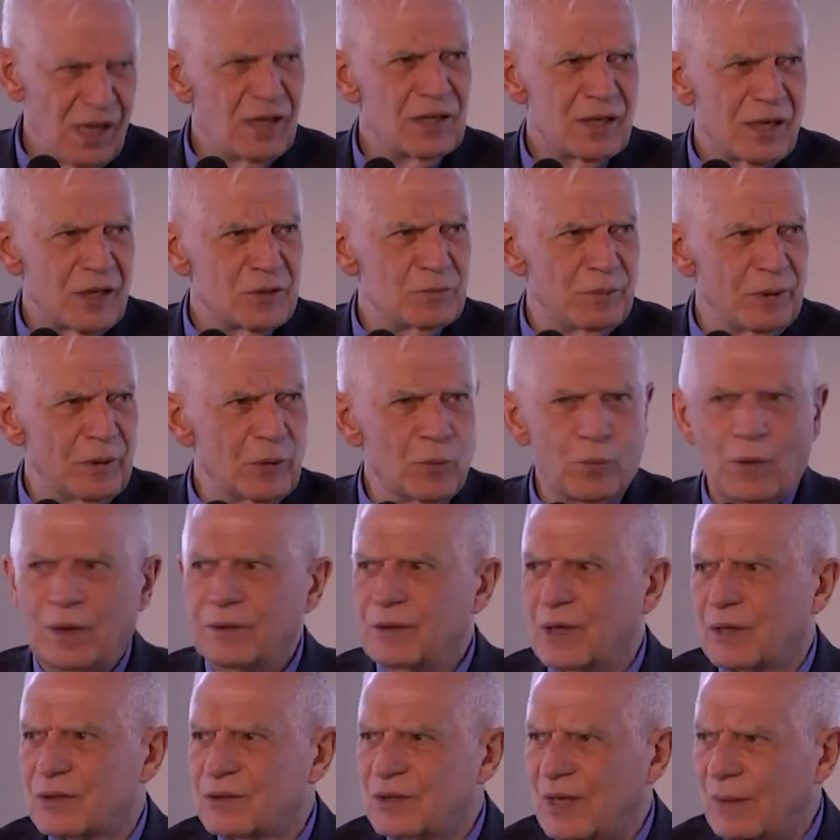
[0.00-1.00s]
It has been
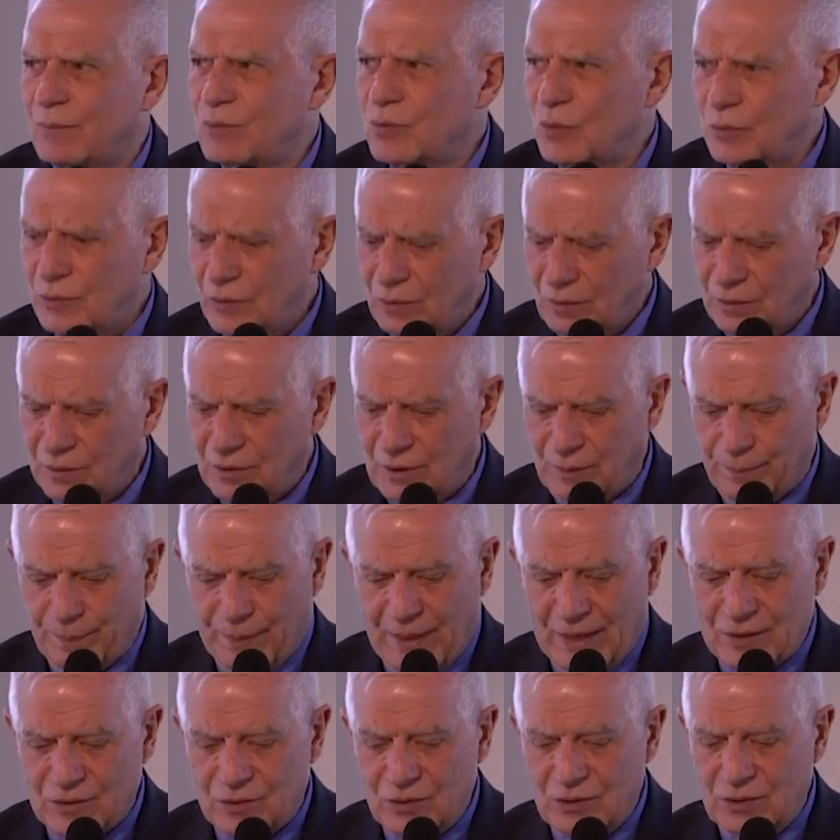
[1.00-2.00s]
quite exceptional in the
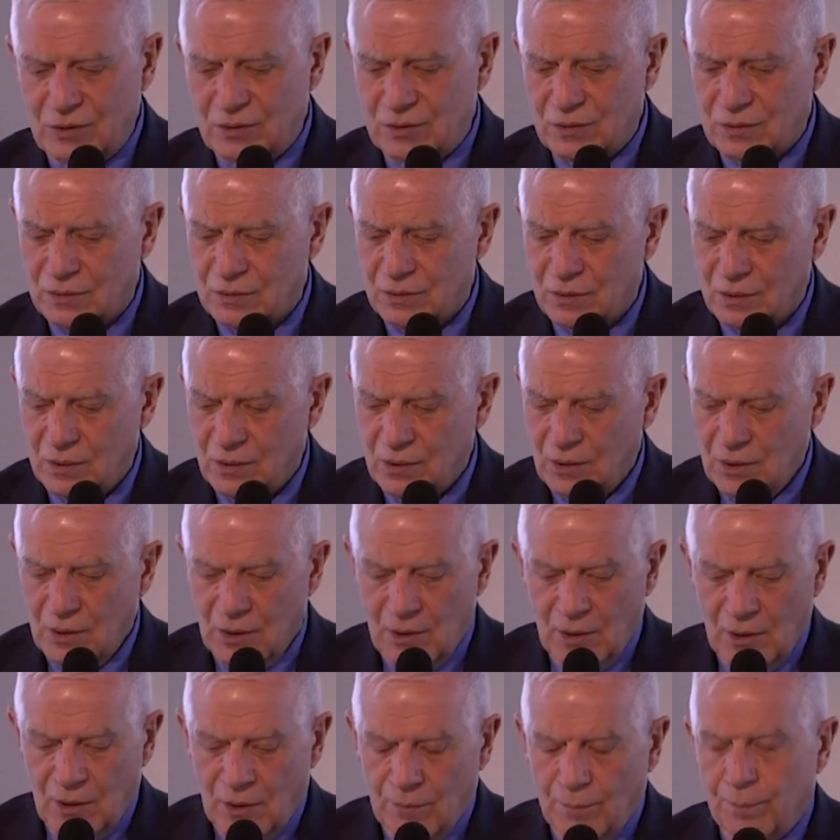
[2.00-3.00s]
past years,
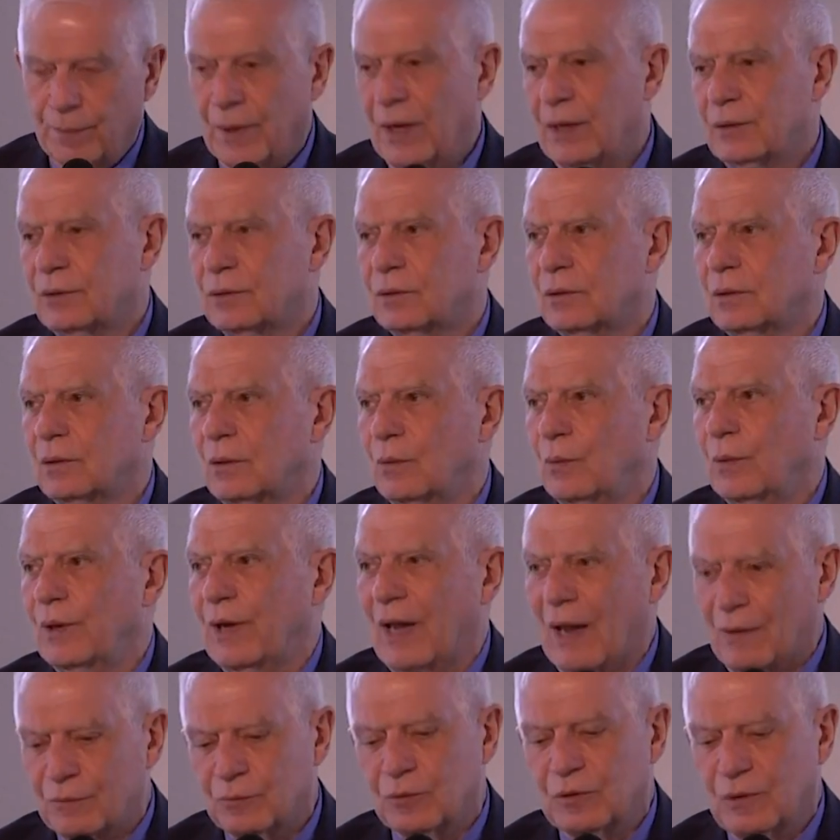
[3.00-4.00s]
but we
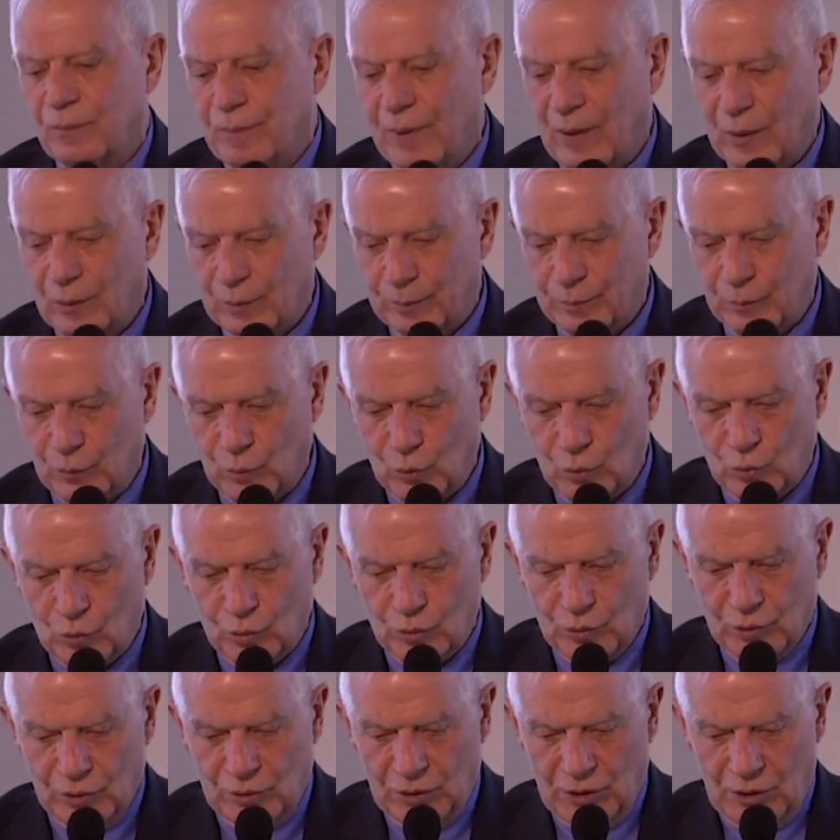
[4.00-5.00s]
have to develop
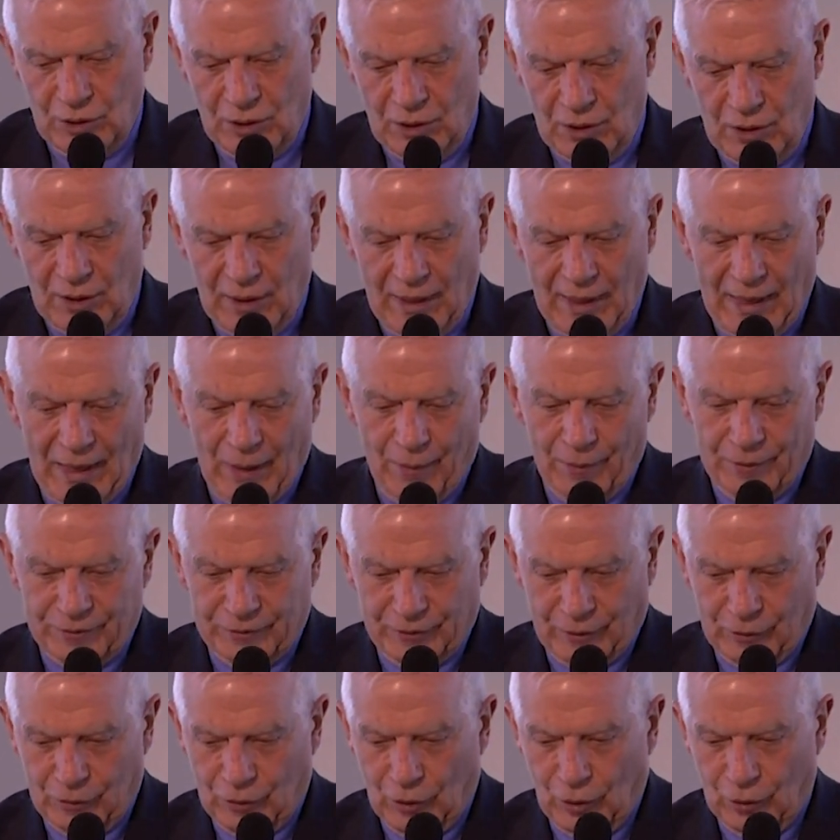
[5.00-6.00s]
more our
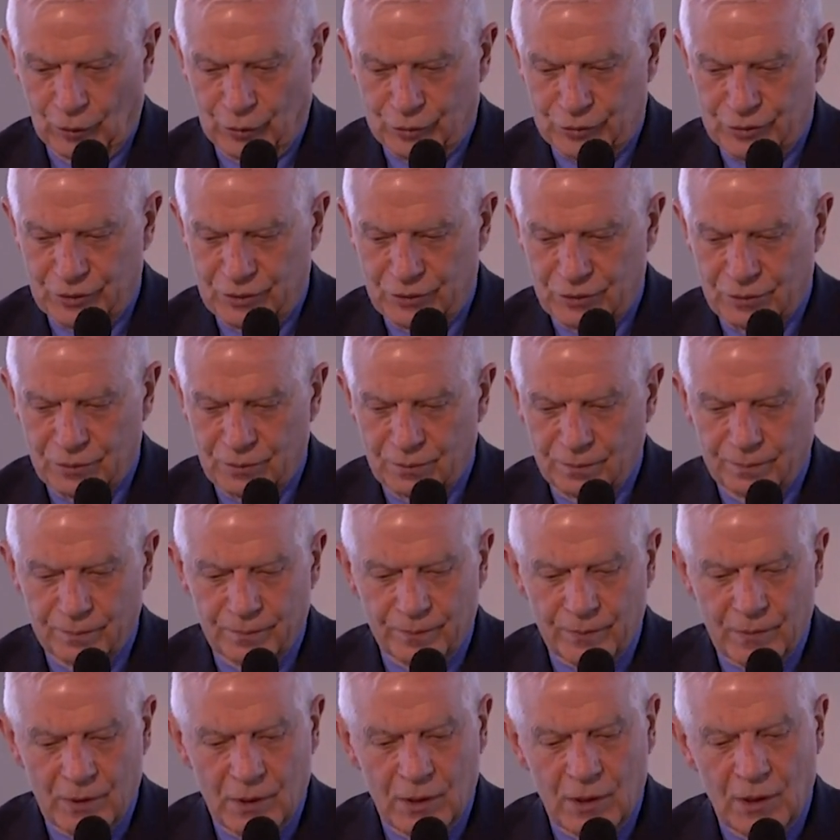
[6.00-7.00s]
technologies,
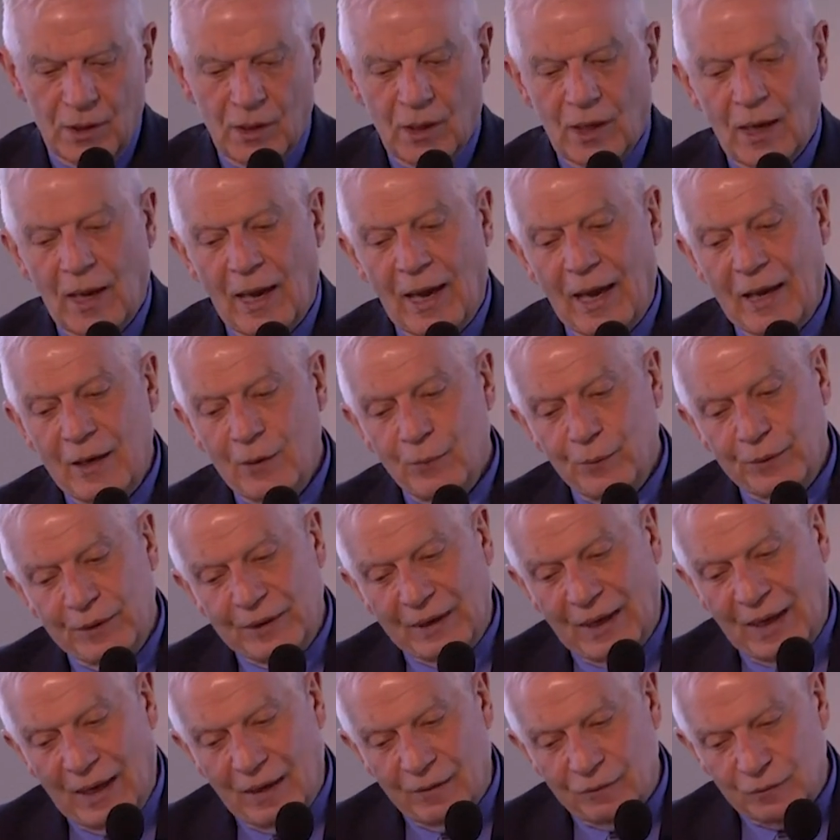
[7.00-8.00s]
and we
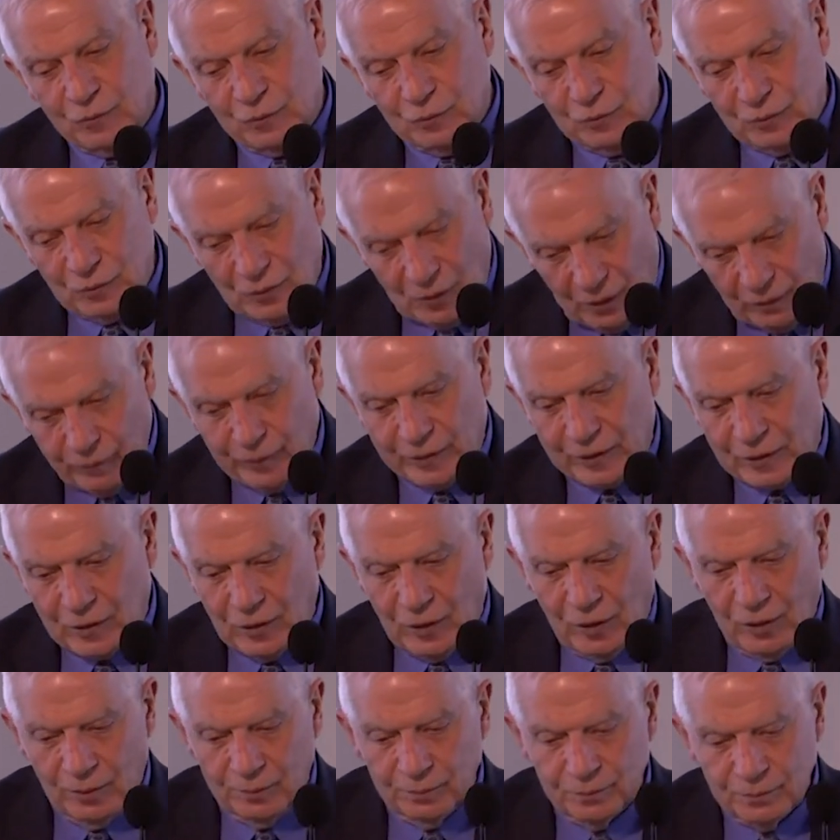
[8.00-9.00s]
have to
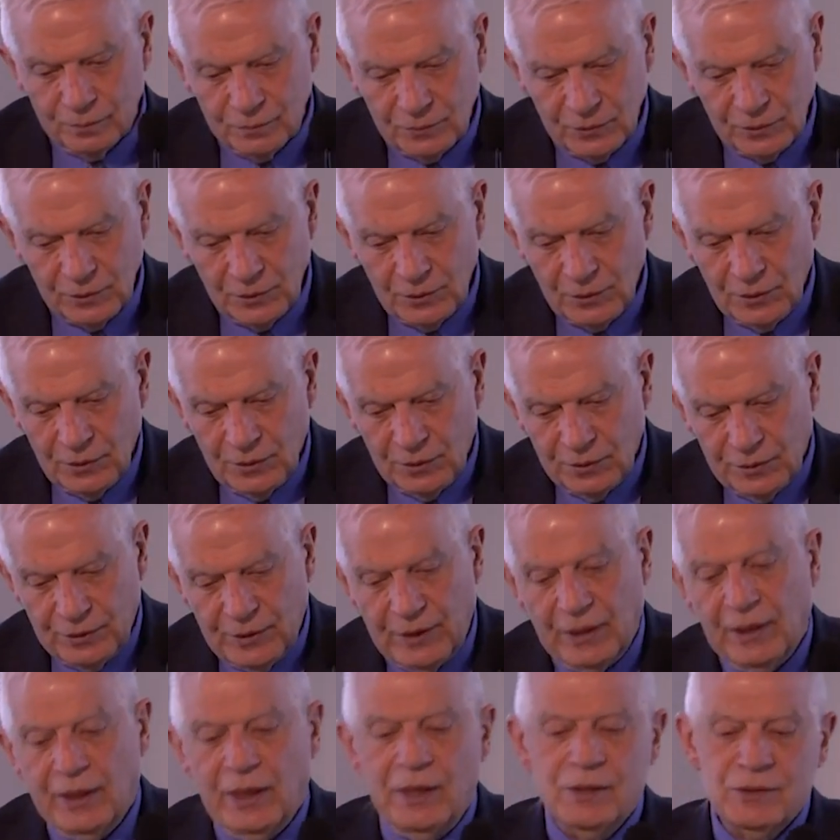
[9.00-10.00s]
overcome
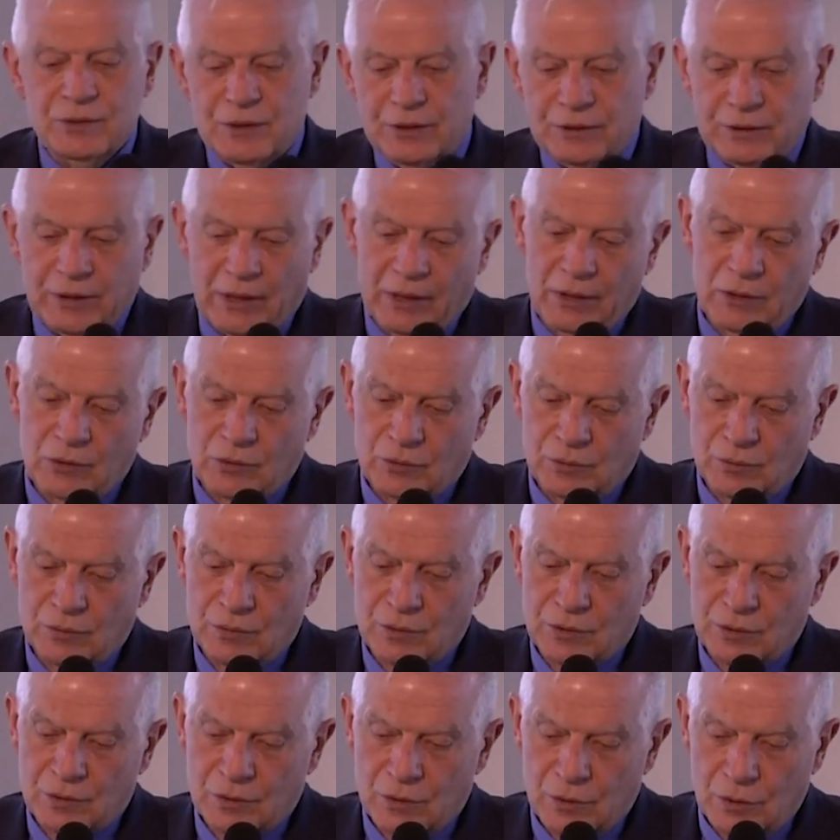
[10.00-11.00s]
the
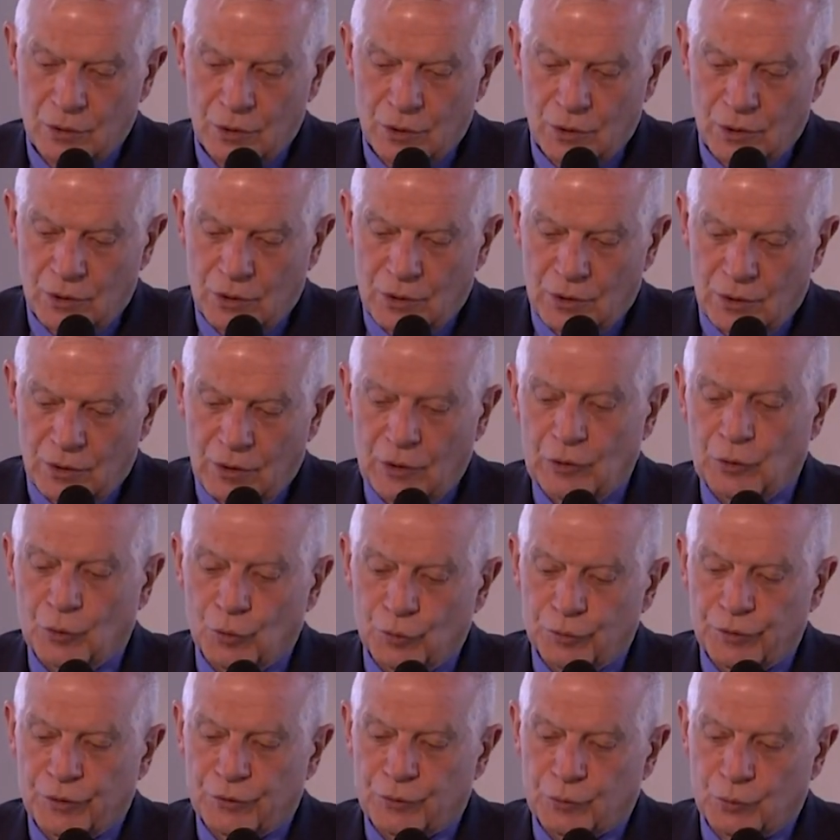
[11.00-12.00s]
hesitations in
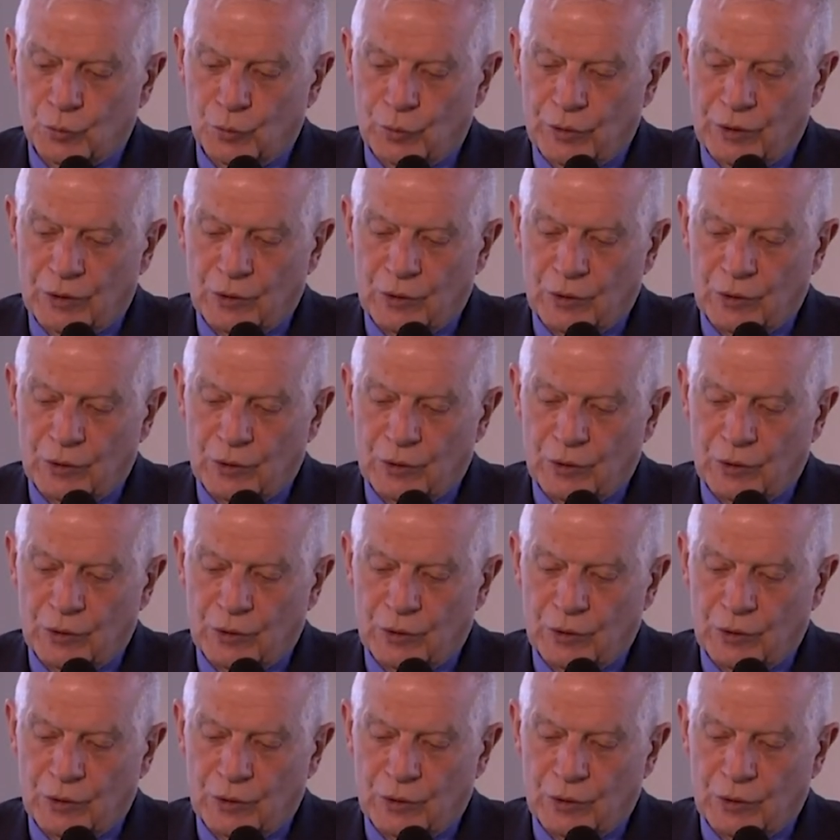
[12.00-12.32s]
order to